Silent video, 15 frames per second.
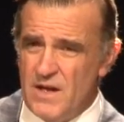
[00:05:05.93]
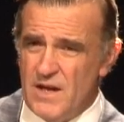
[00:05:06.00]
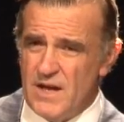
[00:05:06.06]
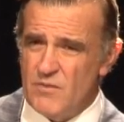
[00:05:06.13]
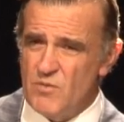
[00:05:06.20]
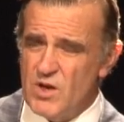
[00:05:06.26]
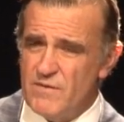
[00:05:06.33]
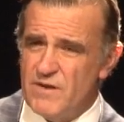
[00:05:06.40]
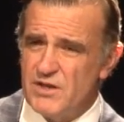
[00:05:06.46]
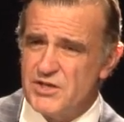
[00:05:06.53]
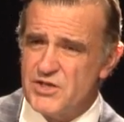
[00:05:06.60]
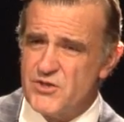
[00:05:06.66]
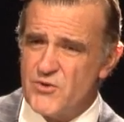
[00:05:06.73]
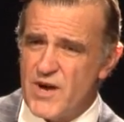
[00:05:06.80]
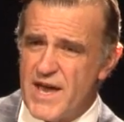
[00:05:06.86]
And one of our
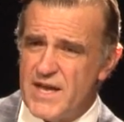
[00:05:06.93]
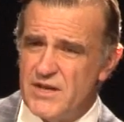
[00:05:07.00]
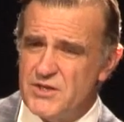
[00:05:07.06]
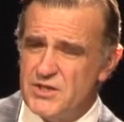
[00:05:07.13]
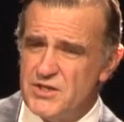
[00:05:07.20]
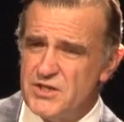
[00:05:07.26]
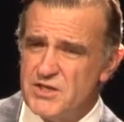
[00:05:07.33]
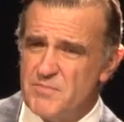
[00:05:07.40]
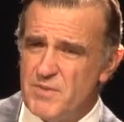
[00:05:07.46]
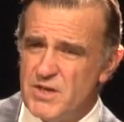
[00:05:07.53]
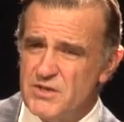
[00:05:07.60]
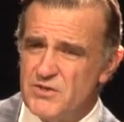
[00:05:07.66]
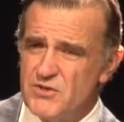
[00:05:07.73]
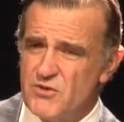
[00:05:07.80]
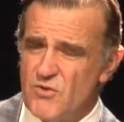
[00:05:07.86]
strategies has
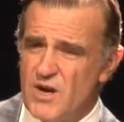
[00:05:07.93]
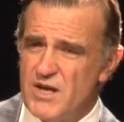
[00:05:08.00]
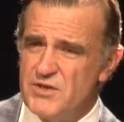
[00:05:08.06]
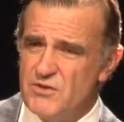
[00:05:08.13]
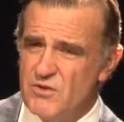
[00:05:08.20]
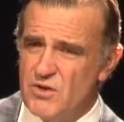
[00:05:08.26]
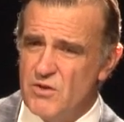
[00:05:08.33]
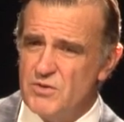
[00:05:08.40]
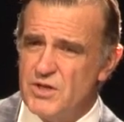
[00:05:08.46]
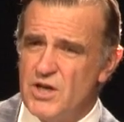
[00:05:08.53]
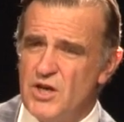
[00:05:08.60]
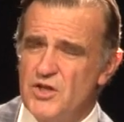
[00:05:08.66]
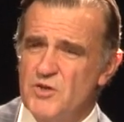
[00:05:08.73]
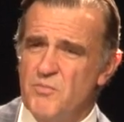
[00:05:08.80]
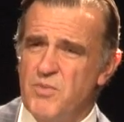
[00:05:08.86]
been to try to go to
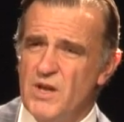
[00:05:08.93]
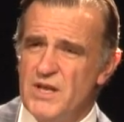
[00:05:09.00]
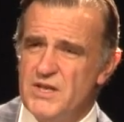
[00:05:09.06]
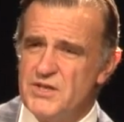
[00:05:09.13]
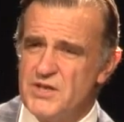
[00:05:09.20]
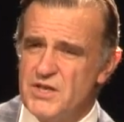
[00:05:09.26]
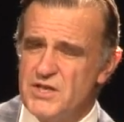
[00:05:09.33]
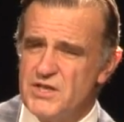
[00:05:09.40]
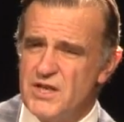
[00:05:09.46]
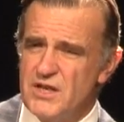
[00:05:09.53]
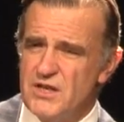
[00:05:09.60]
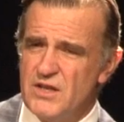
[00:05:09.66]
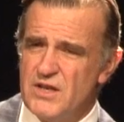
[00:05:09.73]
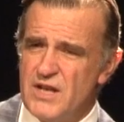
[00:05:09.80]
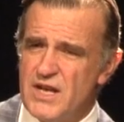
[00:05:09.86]
other places,
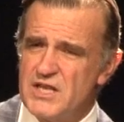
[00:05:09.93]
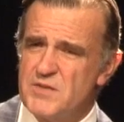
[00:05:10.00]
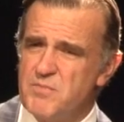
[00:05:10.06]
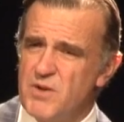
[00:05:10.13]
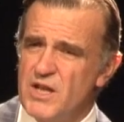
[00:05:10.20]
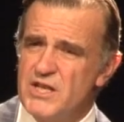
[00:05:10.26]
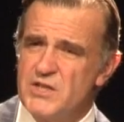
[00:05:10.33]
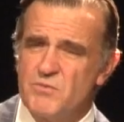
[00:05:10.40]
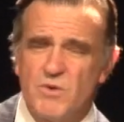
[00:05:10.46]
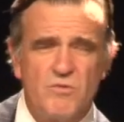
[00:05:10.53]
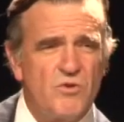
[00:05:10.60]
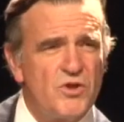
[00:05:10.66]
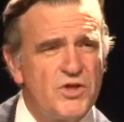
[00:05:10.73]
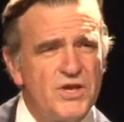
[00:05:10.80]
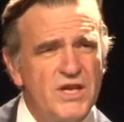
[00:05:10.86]
and the next place we
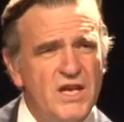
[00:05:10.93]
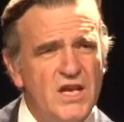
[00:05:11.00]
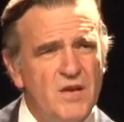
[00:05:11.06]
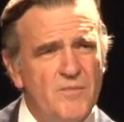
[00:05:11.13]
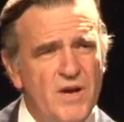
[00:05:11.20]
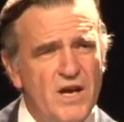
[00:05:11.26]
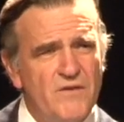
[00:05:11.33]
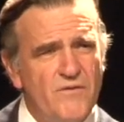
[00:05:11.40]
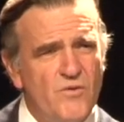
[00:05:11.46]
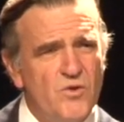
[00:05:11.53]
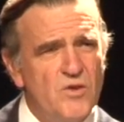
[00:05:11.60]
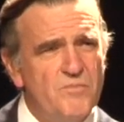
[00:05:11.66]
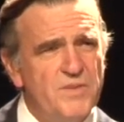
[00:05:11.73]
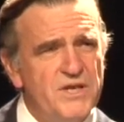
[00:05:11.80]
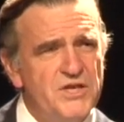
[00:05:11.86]
were thinking about
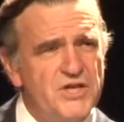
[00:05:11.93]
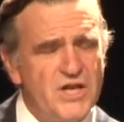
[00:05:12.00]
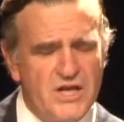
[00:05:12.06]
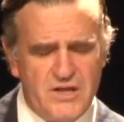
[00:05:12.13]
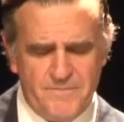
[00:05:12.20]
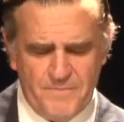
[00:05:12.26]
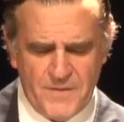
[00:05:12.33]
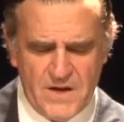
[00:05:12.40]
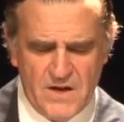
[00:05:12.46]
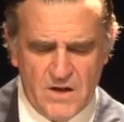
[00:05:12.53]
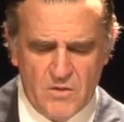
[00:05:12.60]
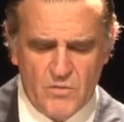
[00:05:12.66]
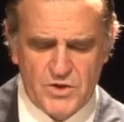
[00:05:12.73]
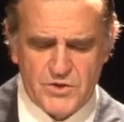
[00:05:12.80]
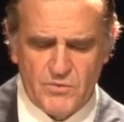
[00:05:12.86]
for a beachhead
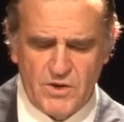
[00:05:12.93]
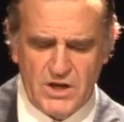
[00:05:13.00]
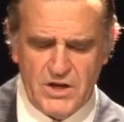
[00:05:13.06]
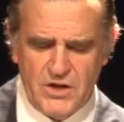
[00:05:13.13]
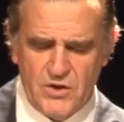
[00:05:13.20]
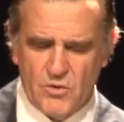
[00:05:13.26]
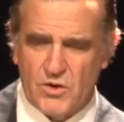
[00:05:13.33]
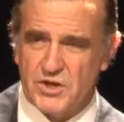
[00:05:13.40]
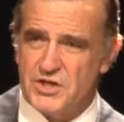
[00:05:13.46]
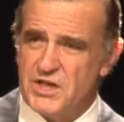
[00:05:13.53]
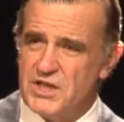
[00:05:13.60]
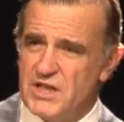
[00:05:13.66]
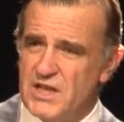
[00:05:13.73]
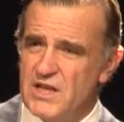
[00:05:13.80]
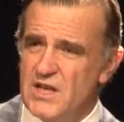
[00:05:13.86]
was really New York
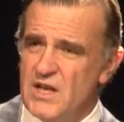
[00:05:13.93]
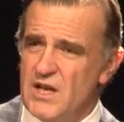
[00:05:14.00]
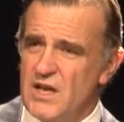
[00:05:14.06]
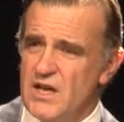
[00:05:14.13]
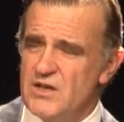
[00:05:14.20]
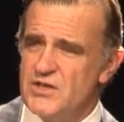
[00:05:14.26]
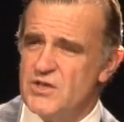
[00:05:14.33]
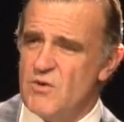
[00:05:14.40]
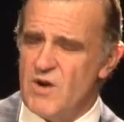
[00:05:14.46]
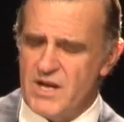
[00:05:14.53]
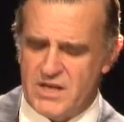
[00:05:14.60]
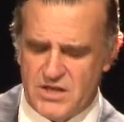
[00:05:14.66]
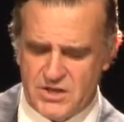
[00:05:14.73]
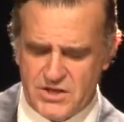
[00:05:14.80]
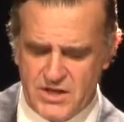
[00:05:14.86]
City. And so I
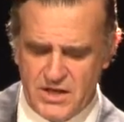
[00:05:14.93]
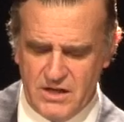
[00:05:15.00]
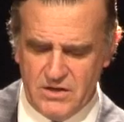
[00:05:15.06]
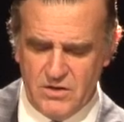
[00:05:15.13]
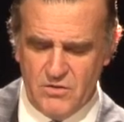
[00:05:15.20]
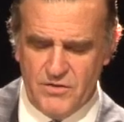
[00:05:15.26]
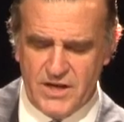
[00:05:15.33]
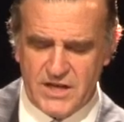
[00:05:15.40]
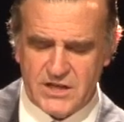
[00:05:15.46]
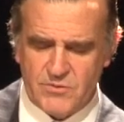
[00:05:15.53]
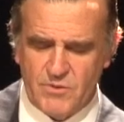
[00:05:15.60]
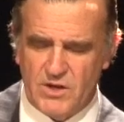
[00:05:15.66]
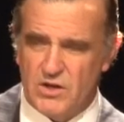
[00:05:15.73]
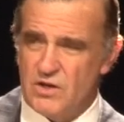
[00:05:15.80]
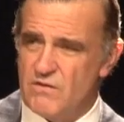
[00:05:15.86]
can tell you that as
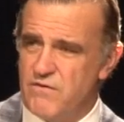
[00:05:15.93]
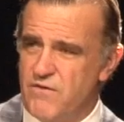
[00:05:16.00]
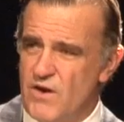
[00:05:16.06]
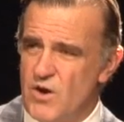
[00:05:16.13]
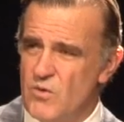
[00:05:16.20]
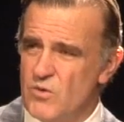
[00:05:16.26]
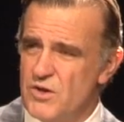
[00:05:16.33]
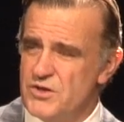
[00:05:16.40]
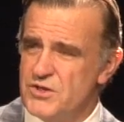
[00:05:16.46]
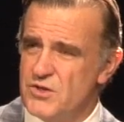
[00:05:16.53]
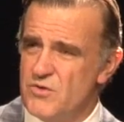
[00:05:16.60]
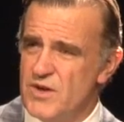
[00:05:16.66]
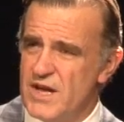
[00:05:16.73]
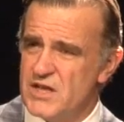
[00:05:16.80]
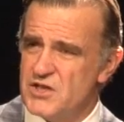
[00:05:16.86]
we look forward
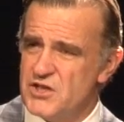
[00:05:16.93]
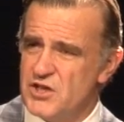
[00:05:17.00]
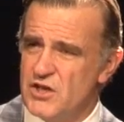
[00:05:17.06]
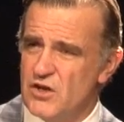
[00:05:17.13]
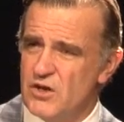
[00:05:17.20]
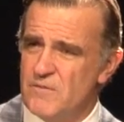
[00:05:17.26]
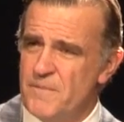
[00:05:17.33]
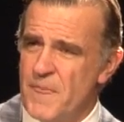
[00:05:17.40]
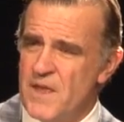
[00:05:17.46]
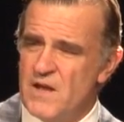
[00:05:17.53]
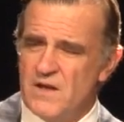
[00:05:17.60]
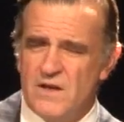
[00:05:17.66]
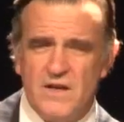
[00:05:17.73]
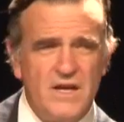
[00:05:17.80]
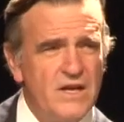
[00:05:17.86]
to next year,
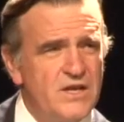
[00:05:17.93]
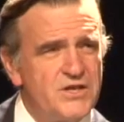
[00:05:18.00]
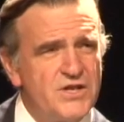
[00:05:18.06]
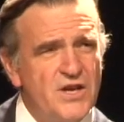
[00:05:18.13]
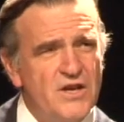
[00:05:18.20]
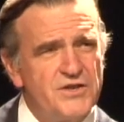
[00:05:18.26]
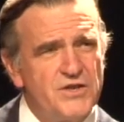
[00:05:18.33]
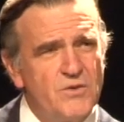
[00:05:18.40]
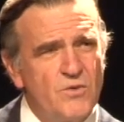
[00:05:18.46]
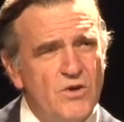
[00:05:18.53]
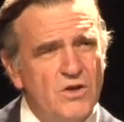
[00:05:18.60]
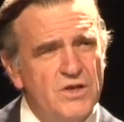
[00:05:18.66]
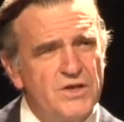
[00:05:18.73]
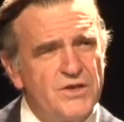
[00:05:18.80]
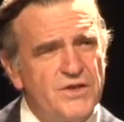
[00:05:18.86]
and it's not too
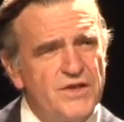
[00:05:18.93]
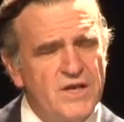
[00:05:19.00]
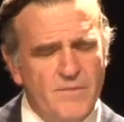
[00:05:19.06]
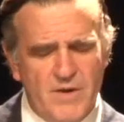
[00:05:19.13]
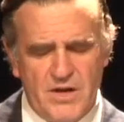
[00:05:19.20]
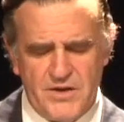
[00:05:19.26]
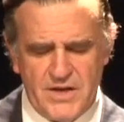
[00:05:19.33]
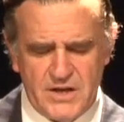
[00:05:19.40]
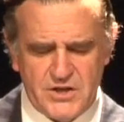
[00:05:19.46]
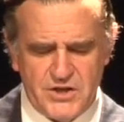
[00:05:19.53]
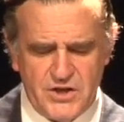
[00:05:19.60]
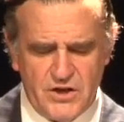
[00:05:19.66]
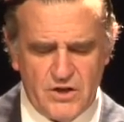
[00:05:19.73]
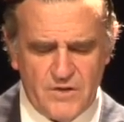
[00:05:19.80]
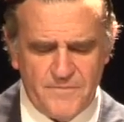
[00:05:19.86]
early to think about
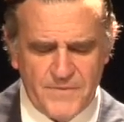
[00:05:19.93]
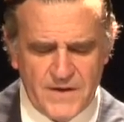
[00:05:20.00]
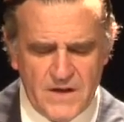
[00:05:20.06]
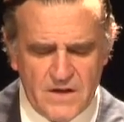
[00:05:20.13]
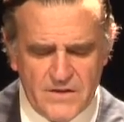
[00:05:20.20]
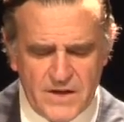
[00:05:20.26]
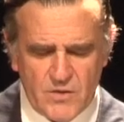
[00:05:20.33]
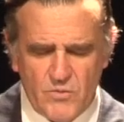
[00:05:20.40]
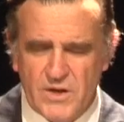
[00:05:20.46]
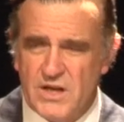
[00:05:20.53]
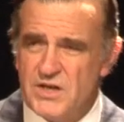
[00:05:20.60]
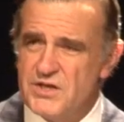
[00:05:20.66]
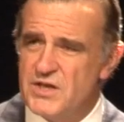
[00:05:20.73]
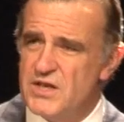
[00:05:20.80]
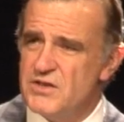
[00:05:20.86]
next year, that we
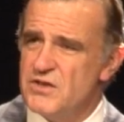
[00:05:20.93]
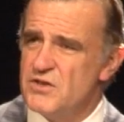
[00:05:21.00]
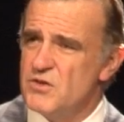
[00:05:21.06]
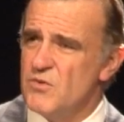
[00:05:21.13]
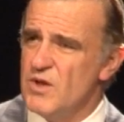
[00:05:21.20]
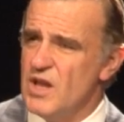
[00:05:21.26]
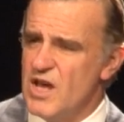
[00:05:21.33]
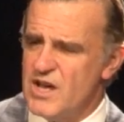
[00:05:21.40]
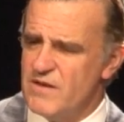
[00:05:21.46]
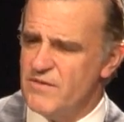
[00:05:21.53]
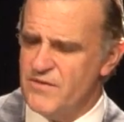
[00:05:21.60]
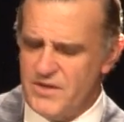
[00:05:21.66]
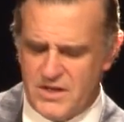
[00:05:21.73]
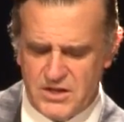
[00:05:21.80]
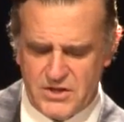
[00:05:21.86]
intend to do a lot of
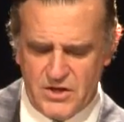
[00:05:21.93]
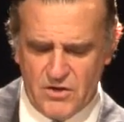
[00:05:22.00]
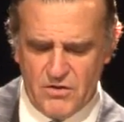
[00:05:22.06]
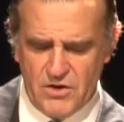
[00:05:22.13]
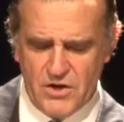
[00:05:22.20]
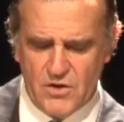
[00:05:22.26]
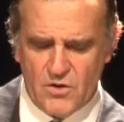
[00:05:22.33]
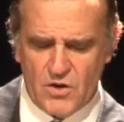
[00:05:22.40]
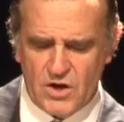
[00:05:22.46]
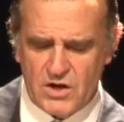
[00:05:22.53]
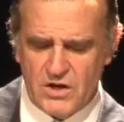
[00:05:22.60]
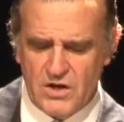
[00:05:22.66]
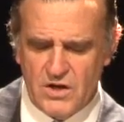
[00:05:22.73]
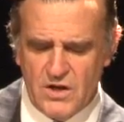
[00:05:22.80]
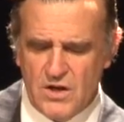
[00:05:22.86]
things here in New
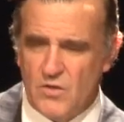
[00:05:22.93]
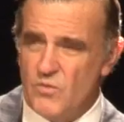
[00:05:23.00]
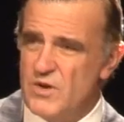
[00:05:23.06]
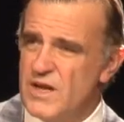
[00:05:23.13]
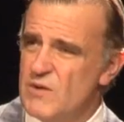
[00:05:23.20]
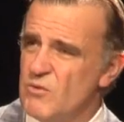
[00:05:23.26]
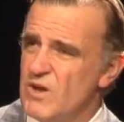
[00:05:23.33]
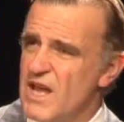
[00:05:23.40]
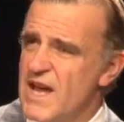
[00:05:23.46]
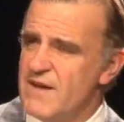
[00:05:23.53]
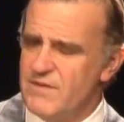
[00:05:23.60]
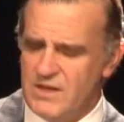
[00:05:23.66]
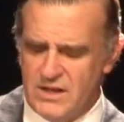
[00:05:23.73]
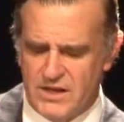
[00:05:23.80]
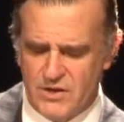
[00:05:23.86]
York. We will have
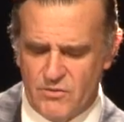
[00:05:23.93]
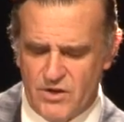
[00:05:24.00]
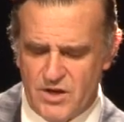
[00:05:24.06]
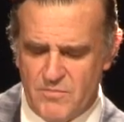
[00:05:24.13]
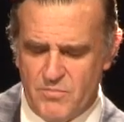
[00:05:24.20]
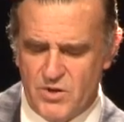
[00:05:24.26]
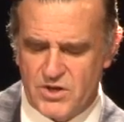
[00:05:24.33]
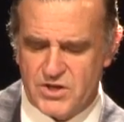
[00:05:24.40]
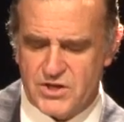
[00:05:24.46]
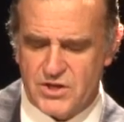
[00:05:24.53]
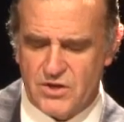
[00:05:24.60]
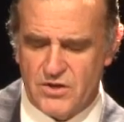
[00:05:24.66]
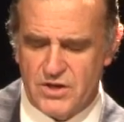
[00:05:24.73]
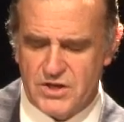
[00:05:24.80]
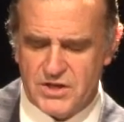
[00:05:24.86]
a literary book
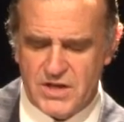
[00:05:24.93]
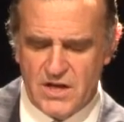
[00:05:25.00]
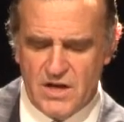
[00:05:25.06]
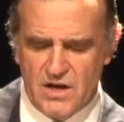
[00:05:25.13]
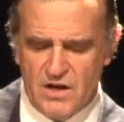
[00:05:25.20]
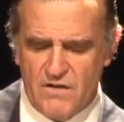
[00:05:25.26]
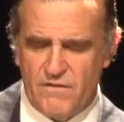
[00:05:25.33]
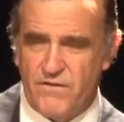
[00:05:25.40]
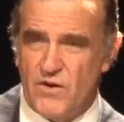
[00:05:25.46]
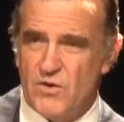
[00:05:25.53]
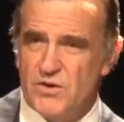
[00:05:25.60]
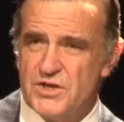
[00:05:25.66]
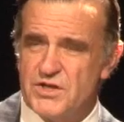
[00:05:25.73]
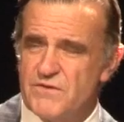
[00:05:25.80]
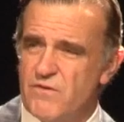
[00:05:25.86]
series
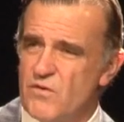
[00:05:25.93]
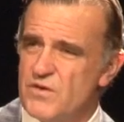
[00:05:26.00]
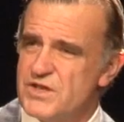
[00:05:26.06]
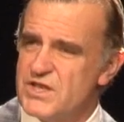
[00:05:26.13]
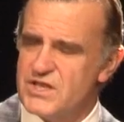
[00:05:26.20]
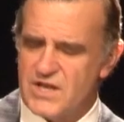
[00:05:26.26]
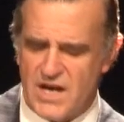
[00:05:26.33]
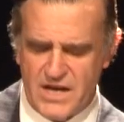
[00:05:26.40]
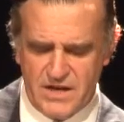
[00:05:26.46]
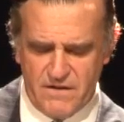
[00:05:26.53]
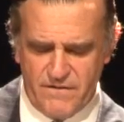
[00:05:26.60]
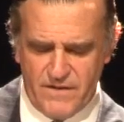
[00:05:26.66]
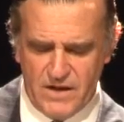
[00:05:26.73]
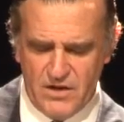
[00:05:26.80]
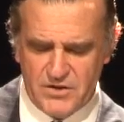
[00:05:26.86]
focused for Society of
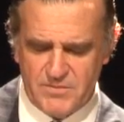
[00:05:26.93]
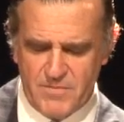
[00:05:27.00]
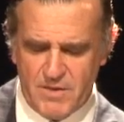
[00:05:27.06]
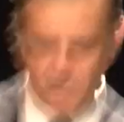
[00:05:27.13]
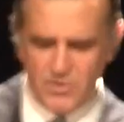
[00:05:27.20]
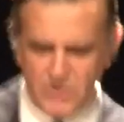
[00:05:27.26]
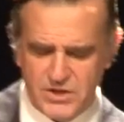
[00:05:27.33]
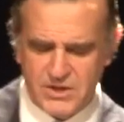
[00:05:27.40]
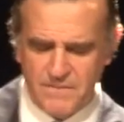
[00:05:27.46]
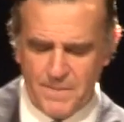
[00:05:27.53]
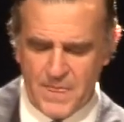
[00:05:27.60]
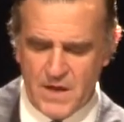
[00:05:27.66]
Fellows members.